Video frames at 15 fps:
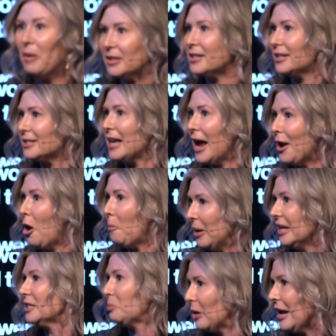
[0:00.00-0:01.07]
busted his head
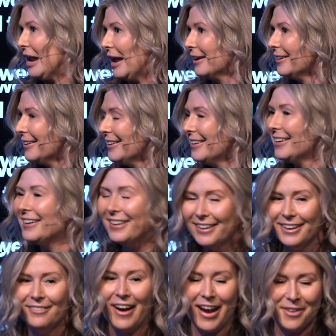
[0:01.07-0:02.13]
open, it's bleeding,
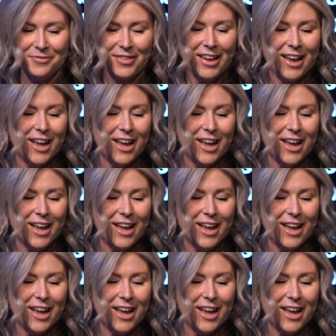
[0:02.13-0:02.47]
right?